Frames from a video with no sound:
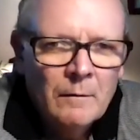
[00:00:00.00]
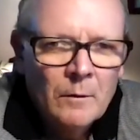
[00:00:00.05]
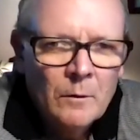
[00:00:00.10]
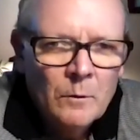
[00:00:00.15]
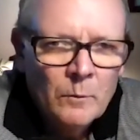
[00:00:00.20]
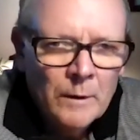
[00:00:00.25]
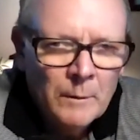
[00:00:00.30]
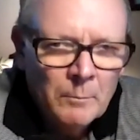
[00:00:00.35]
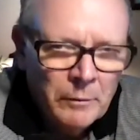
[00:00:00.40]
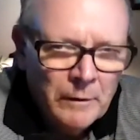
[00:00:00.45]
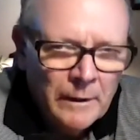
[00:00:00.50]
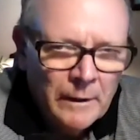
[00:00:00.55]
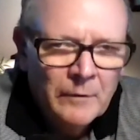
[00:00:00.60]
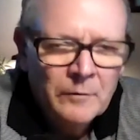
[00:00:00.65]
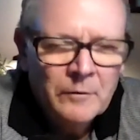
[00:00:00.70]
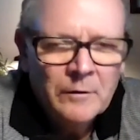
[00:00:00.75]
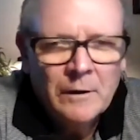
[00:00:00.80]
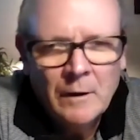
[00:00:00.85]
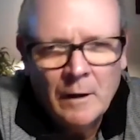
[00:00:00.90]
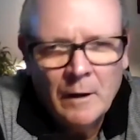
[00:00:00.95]

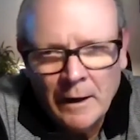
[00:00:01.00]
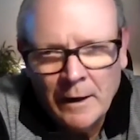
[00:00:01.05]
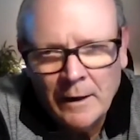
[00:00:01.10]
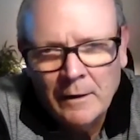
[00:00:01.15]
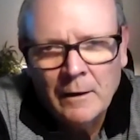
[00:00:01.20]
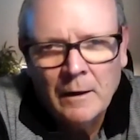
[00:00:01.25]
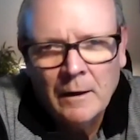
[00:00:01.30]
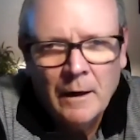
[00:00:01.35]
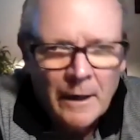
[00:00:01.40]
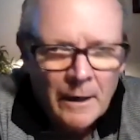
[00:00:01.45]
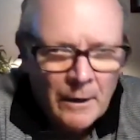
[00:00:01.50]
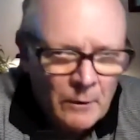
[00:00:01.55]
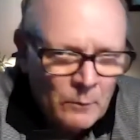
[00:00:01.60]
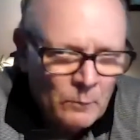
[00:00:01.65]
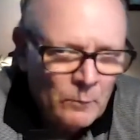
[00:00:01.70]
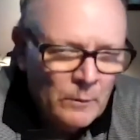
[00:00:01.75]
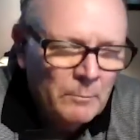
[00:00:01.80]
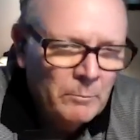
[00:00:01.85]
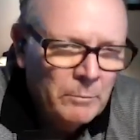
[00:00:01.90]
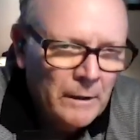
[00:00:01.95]
replace and hire and
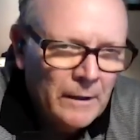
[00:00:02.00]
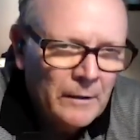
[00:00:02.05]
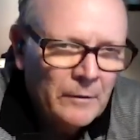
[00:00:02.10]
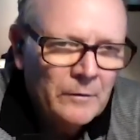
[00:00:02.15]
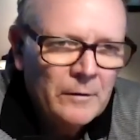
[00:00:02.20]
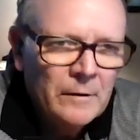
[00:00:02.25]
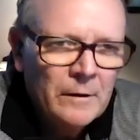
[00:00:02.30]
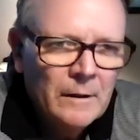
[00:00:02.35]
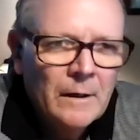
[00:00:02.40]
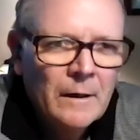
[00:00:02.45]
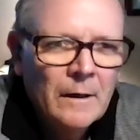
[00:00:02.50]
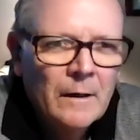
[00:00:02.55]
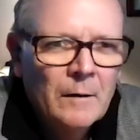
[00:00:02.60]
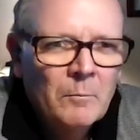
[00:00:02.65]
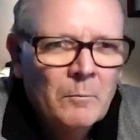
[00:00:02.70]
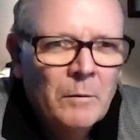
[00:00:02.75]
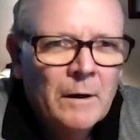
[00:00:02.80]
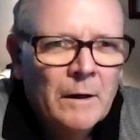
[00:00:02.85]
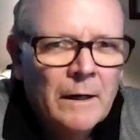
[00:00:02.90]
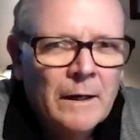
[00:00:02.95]
replace,
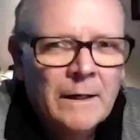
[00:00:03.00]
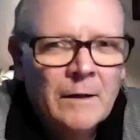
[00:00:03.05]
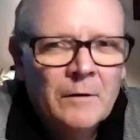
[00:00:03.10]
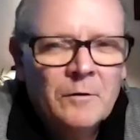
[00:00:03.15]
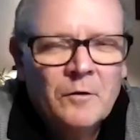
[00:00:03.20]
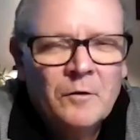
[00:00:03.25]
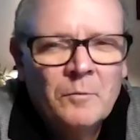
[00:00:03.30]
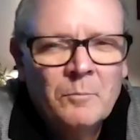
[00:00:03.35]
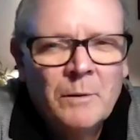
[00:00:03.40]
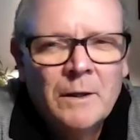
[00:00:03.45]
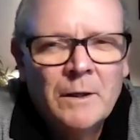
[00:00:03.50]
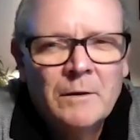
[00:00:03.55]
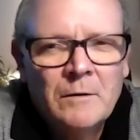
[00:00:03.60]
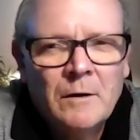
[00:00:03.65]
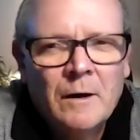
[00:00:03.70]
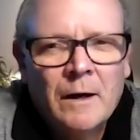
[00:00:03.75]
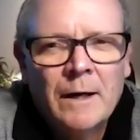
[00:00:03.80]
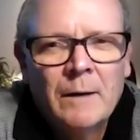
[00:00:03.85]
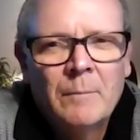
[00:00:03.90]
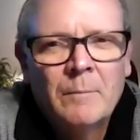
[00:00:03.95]
but I get to spend
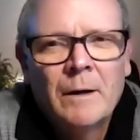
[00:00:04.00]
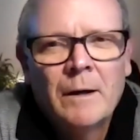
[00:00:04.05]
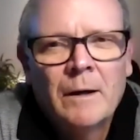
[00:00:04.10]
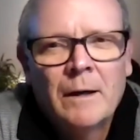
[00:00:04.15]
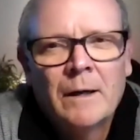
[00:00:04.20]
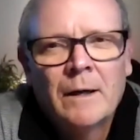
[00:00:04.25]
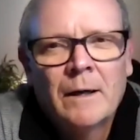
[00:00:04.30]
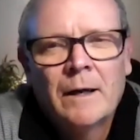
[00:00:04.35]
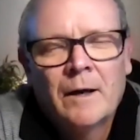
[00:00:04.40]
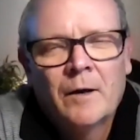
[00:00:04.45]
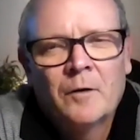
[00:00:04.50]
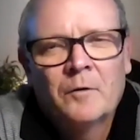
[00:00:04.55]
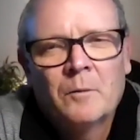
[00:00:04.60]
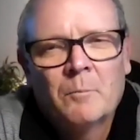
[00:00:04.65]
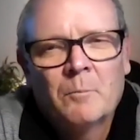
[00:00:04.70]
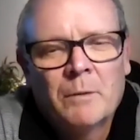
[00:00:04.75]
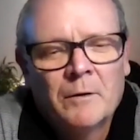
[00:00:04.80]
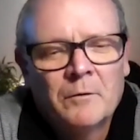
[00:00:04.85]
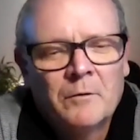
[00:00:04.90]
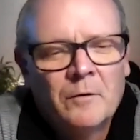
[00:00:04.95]
time as a
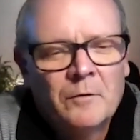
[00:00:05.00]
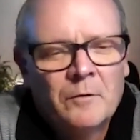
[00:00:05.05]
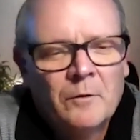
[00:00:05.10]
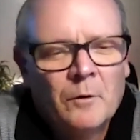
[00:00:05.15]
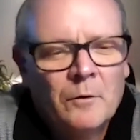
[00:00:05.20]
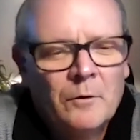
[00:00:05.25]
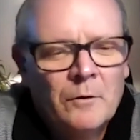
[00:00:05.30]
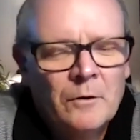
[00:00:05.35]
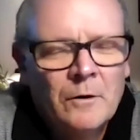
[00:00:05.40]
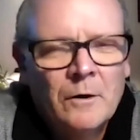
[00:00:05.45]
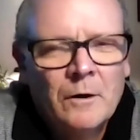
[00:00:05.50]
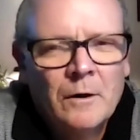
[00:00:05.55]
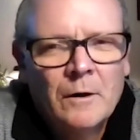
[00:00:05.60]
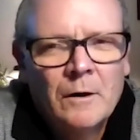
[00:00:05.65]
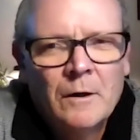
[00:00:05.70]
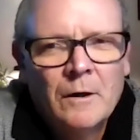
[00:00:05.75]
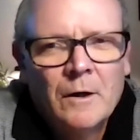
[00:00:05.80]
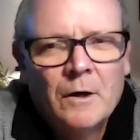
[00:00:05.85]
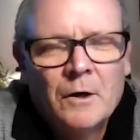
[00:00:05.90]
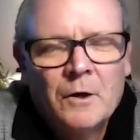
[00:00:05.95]
business owner
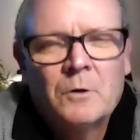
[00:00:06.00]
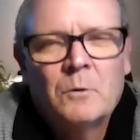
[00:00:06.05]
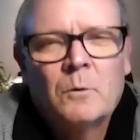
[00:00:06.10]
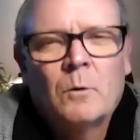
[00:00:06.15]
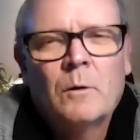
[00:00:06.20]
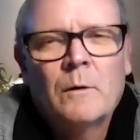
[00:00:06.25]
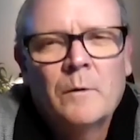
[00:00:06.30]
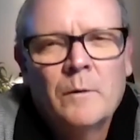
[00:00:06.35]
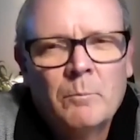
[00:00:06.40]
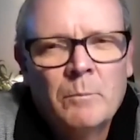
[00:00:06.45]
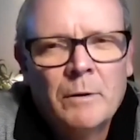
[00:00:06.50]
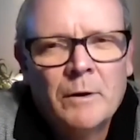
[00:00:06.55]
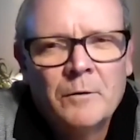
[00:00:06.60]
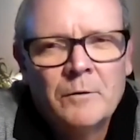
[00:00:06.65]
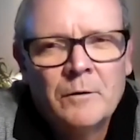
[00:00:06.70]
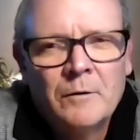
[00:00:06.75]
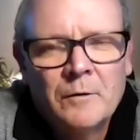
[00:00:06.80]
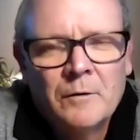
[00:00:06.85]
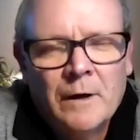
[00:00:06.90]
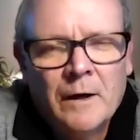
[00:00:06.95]
growing the
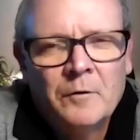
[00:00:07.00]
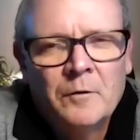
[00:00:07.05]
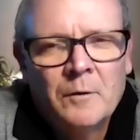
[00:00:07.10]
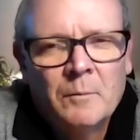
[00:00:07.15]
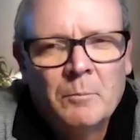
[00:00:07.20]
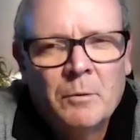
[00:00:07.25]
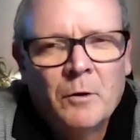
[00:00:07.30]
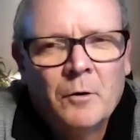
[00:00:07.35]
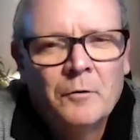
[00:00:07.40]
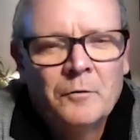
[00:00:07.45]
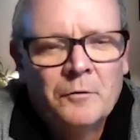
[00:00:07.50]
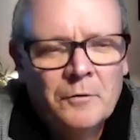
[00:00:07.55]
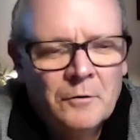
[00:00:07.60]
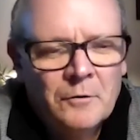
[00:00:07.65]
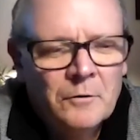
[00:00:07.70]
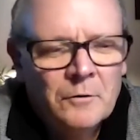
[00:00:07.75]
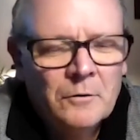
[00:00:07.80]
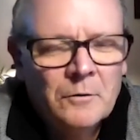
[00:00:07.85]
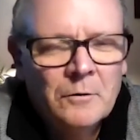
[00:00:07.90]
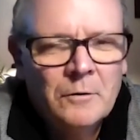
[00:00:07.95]
business, as opposed
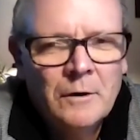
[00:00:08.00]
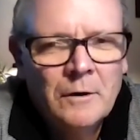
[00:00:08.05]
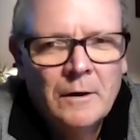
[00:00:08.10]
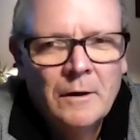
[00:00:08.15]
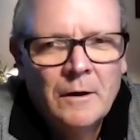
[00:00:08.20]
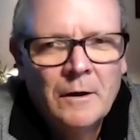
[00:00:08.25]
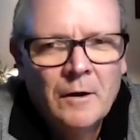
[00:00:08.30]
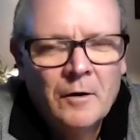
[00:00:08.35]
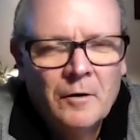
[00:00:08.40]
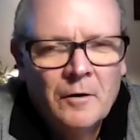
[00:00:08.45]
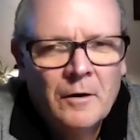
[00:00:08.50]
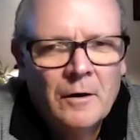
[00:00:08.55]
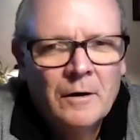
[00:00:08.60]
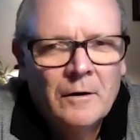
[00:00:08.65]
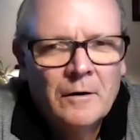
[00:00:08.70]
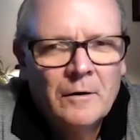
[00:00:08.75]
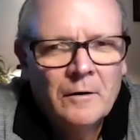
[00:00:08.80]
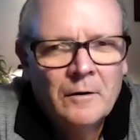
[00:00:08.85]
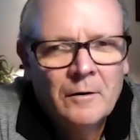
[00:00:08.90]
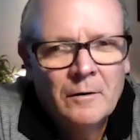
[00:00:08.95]
to,
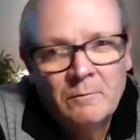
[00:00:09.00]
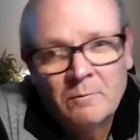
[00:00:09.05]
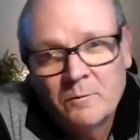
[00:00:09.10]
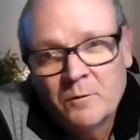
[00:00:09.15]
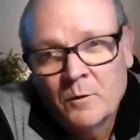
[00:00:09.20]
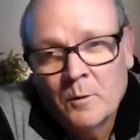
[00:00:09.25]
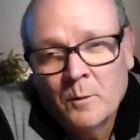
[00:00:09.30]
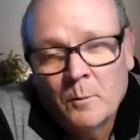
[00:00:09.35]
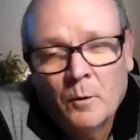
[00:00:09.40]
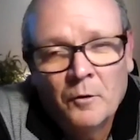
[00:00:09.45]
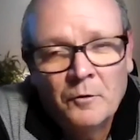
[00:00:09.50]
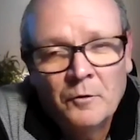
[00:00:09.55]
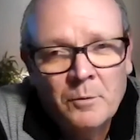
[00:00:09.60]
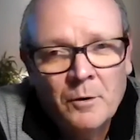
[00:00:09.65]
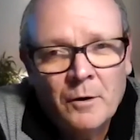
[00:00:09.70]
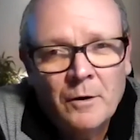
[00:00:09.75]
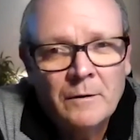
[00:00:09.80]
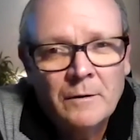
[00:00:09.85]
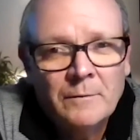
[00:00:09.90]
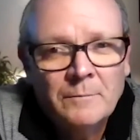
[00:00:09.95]
for the most
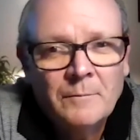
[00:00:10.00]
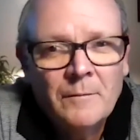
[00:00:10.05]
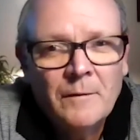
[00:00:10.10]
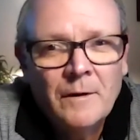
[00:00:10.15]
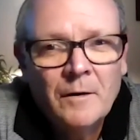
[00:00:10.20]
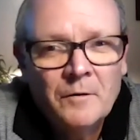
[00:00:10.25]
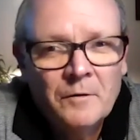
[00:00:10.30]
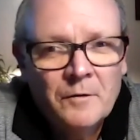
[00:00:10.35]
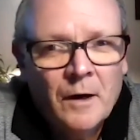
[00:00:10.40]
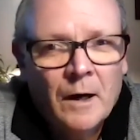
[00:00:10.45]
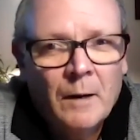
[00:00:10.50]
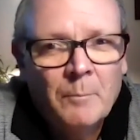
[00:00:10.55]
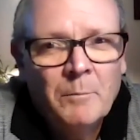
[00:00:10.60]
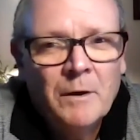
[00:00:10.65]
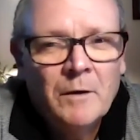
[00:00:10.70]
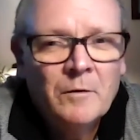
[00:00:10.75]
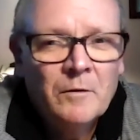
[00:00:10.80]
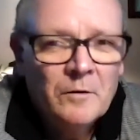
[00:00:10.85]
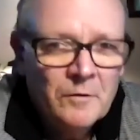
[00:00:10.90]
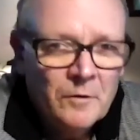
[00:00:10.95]
part,
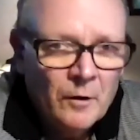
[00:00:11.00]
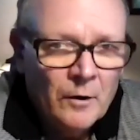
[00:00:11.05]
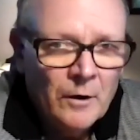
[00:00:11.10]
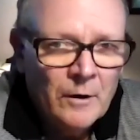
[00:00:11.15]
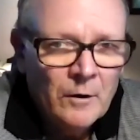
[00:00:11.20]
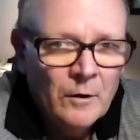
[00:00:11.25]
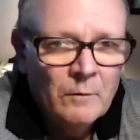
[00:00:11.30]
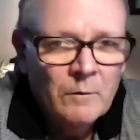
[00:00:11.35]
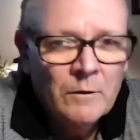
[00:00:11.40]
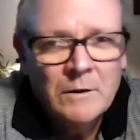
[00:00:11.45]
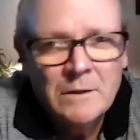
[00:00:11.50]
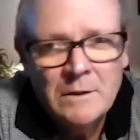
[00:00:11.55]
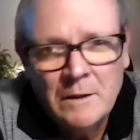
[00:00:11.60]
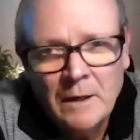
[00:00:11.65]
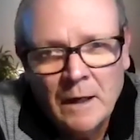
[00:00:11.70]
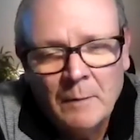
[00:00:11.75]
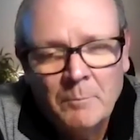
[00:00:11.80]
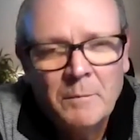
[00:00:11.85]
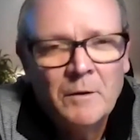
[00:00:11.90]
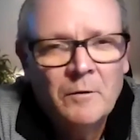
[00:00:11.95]
starting
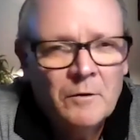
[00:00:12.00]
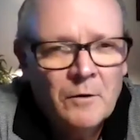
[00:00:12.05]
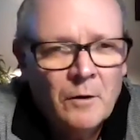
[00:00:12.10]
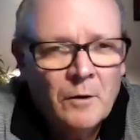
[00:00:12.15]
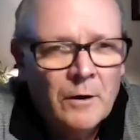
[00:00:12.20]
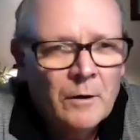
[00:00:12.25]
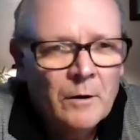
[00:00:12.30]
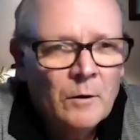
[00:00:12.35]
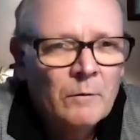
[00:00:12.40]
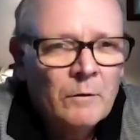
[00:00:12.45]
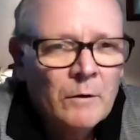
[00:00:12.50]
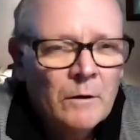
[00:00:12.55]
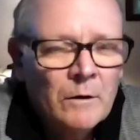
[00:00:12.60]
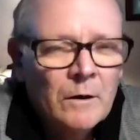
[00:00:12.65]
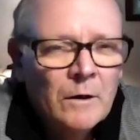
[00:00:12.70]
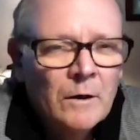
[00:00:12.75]
over